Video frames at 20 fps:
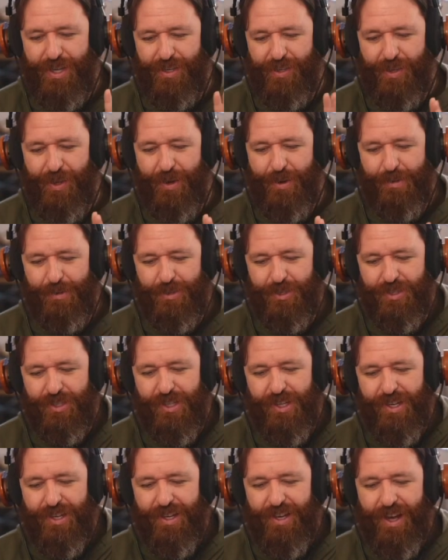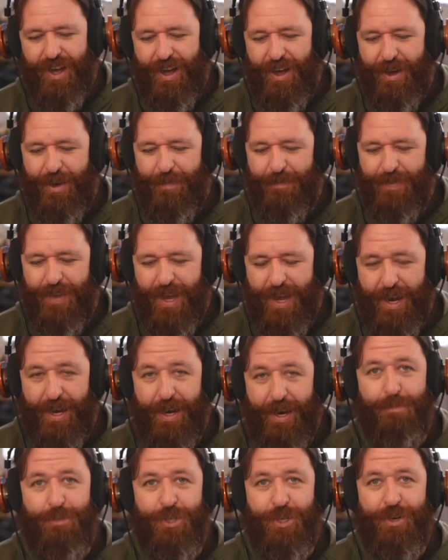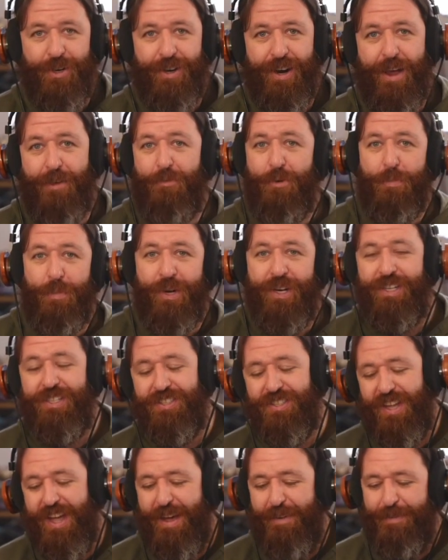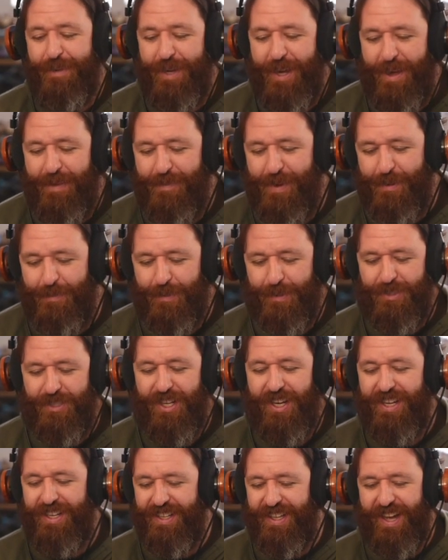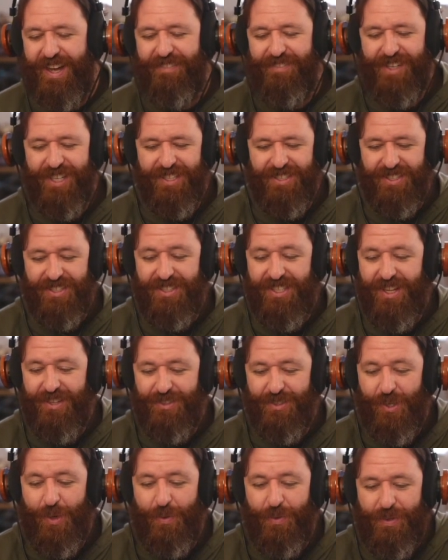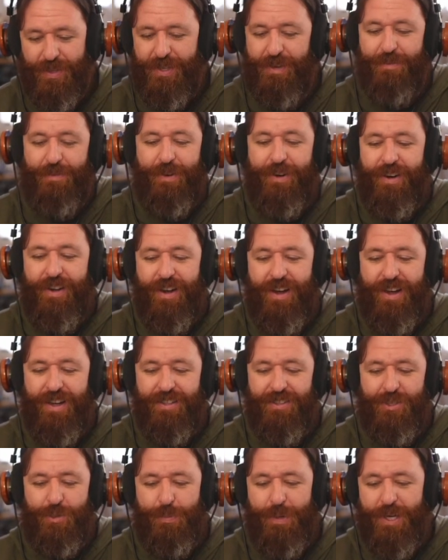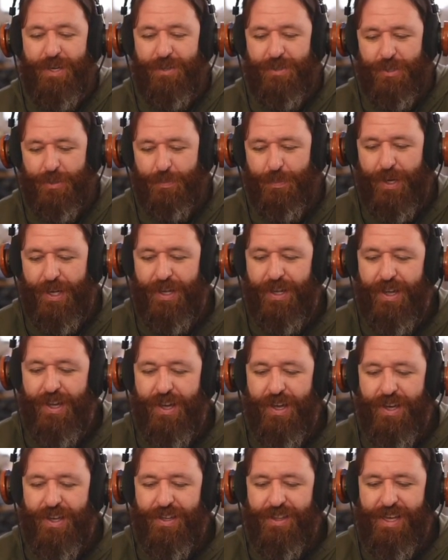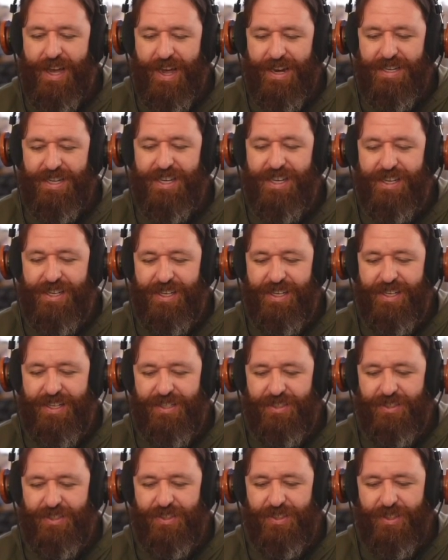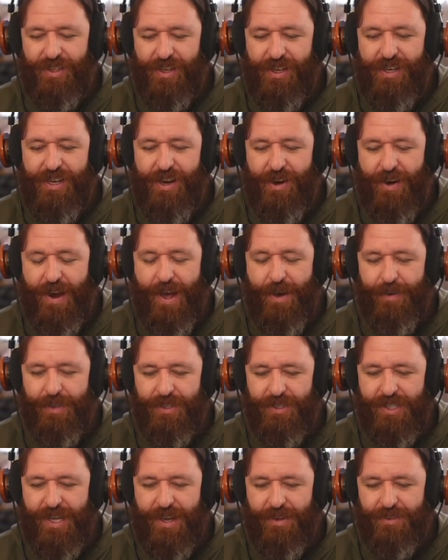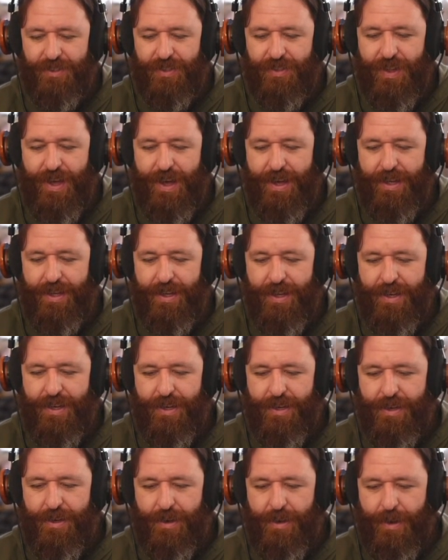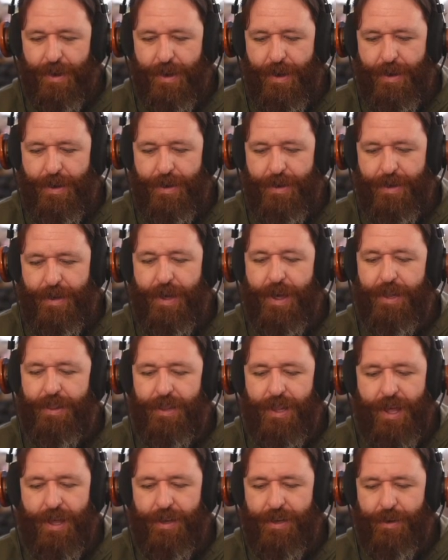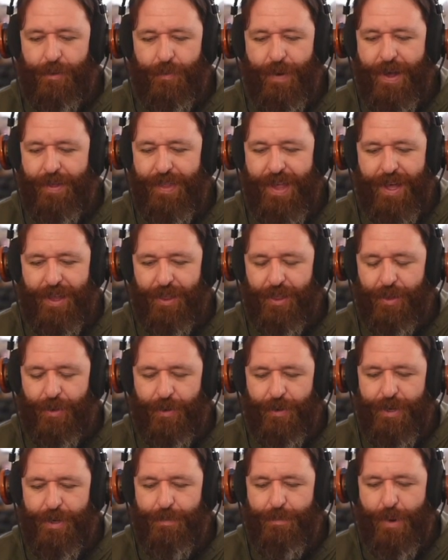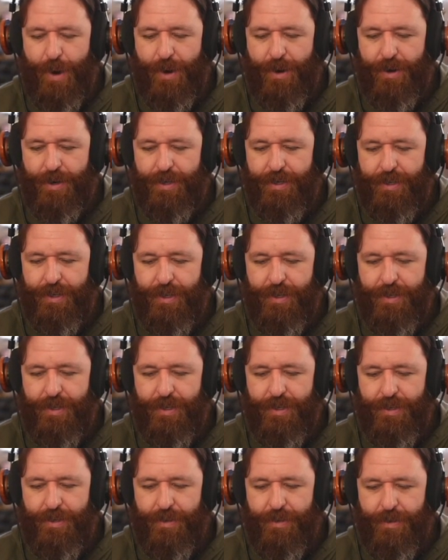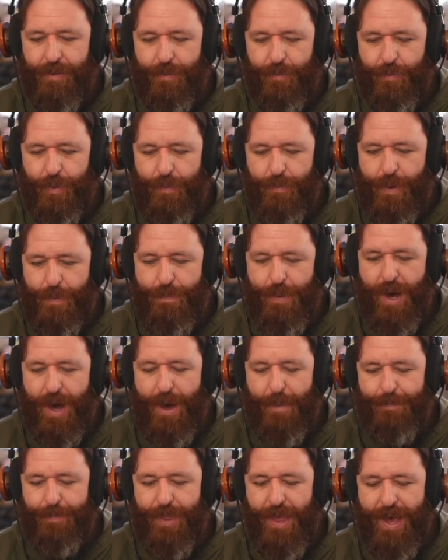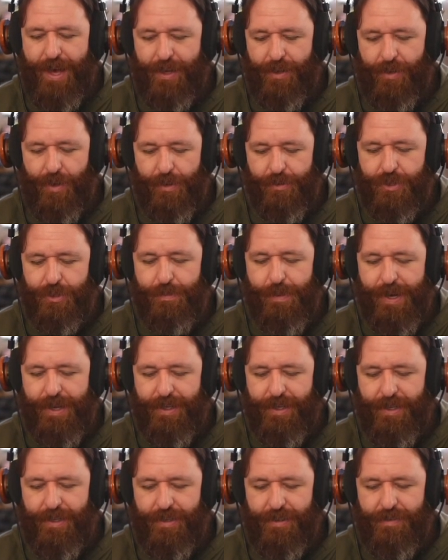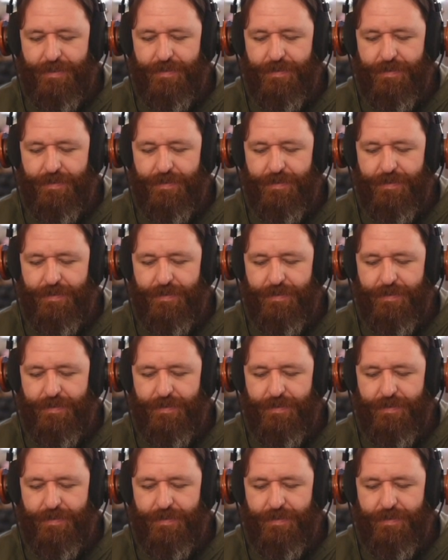close. And I'm sure everybody is laughing at me for saying that because it sounds totally different on speakers. But the idea is you can hear how it sounds a lot around that 30 mark when we pop that close mic in.